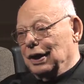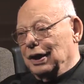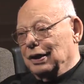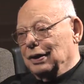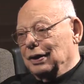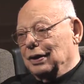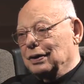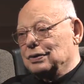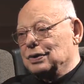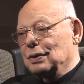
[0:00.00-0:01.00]
And
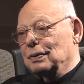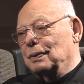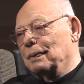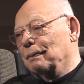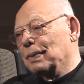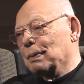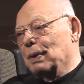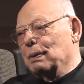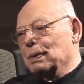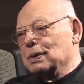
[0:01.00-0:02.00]
so
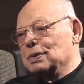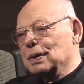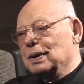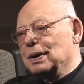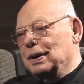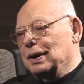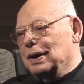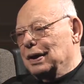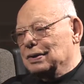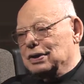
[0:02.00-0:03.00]
we were
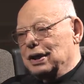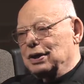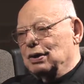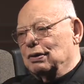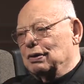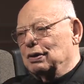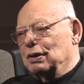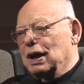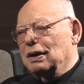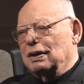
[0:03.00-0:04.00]
said,
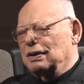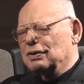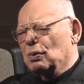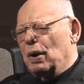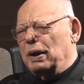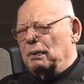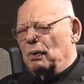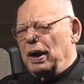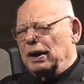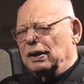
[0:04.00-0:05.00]
there's a
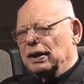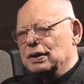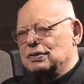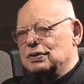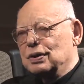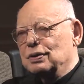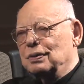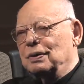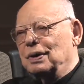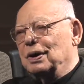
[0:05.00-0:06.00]
waiting list,
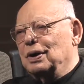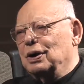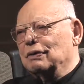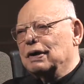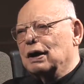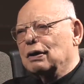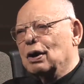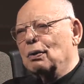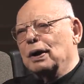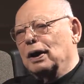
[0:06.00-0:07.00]
so you've got to
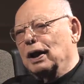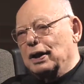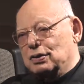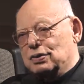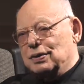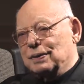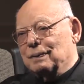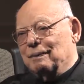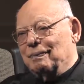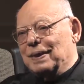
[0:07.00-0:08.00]
go enlist
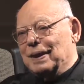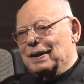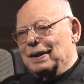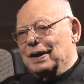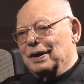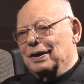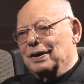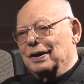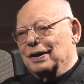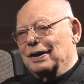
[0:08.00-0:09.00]

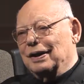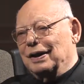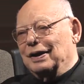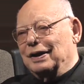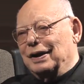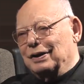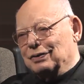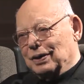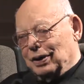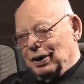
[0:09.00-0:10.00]
as
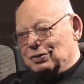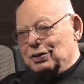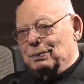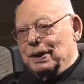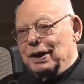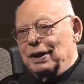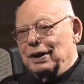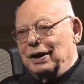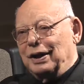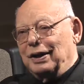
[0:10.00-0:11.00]
an enlisted man,
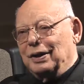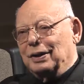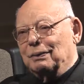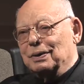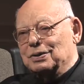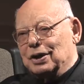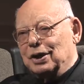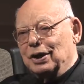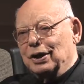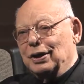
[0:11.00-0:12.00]
and which I
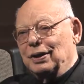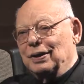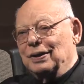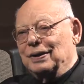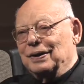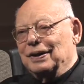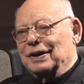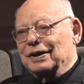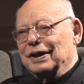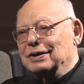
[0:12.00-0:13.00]
did.
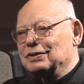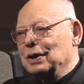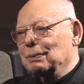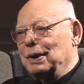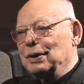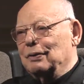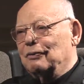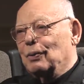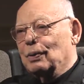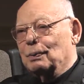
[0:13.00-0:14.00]
And they sent me to
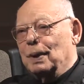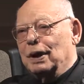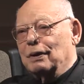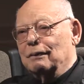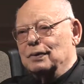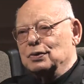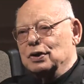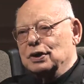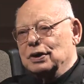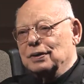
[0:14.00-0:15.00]
Fort Myer,
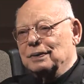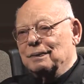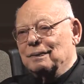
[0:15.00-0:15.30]
Virginia,